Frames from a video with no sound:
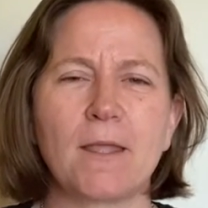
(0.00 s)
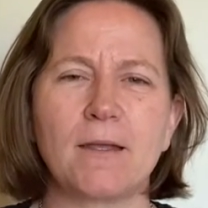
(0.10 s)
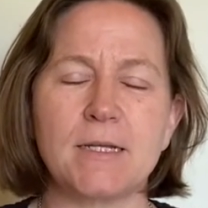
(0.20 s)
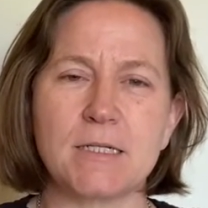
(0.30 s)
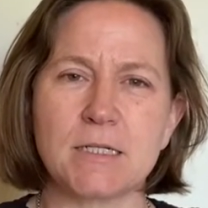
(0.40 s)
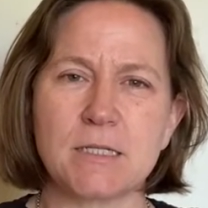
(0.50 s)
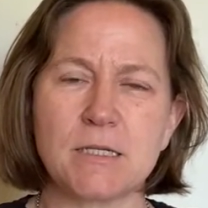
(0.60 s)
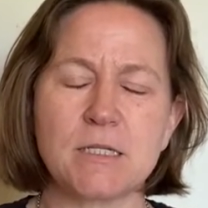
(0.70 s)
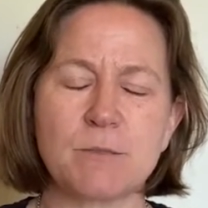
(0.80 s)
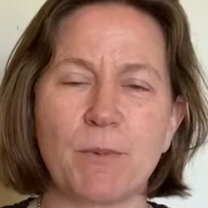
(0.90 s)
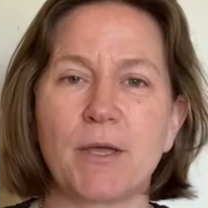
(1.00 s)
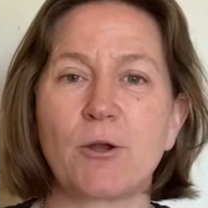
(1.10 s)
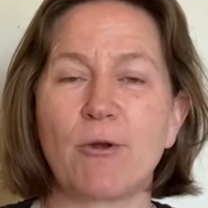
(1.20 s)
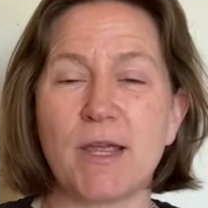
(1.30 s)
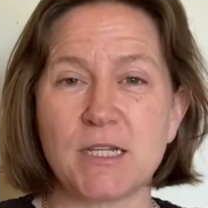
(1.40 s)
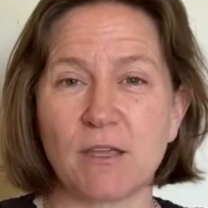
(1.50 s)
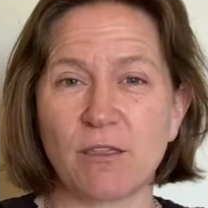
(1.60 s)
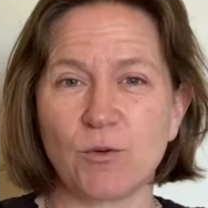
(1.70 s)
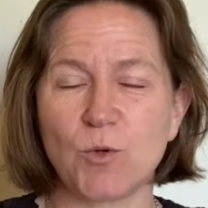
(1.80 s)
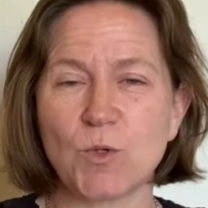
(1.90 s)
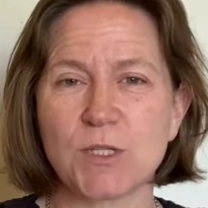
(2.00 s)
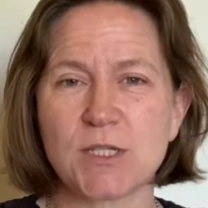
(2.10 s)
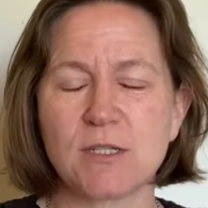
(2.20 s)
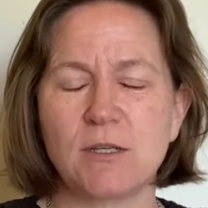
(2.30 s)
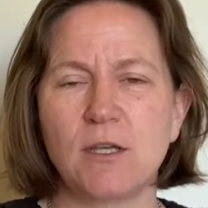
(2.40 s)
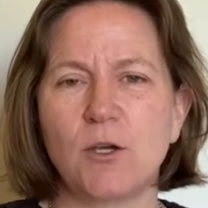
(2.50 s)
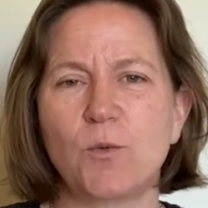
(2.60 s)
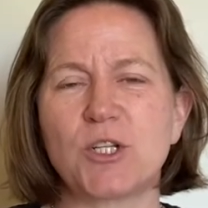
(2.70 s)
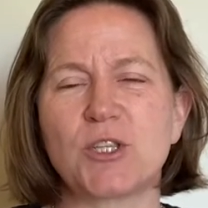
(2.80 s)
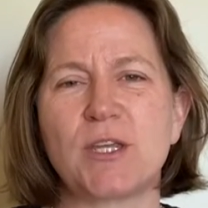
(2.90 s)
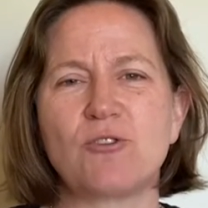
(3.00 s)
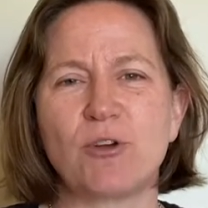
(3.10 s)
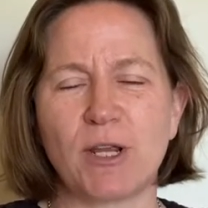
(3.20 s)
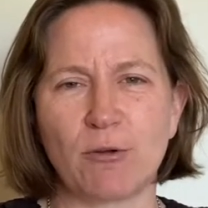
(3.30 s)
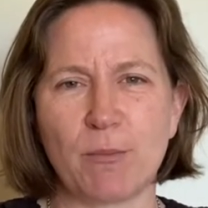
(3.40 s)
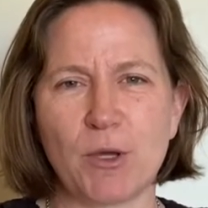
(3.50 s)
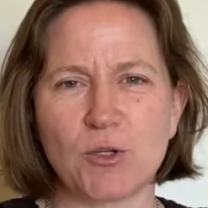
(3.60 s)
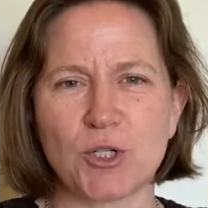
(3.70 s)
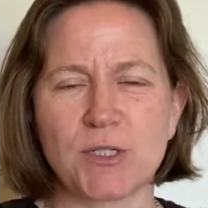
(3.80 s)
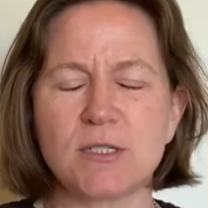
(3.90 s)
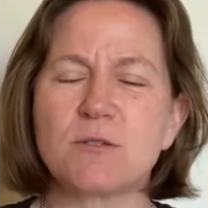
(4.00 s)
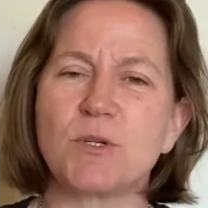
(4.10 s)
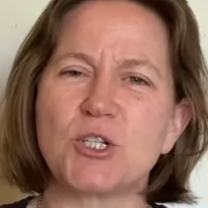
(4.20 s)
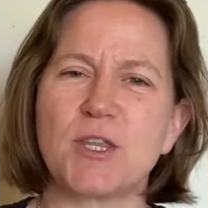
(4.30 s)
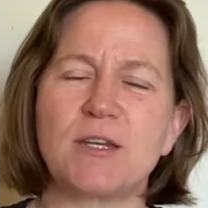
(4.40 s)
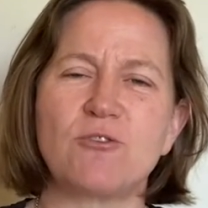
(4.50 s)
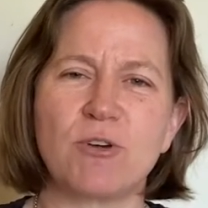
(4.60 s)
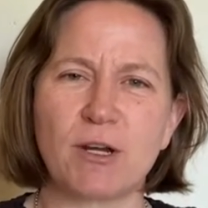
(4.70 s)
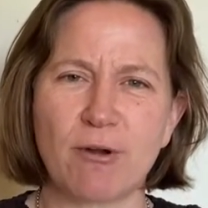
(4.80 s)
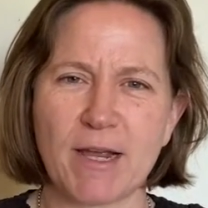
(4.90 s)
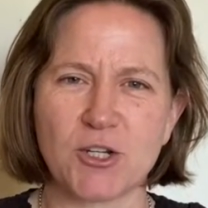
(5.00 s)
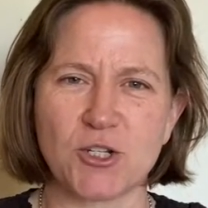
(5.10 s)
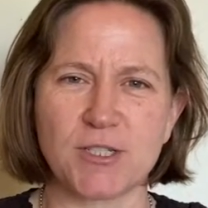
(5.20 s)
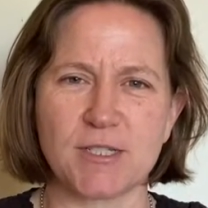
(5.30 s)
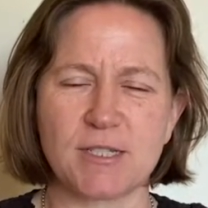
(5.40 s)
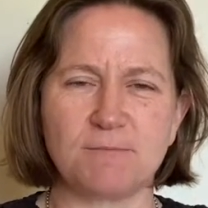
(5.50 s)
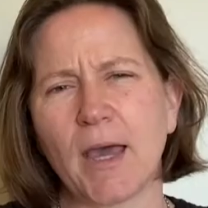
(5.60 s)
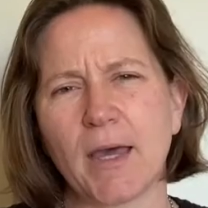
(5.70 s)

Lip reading: And it does this by creating thoughts, which then trigger emotions, which then trigger actions.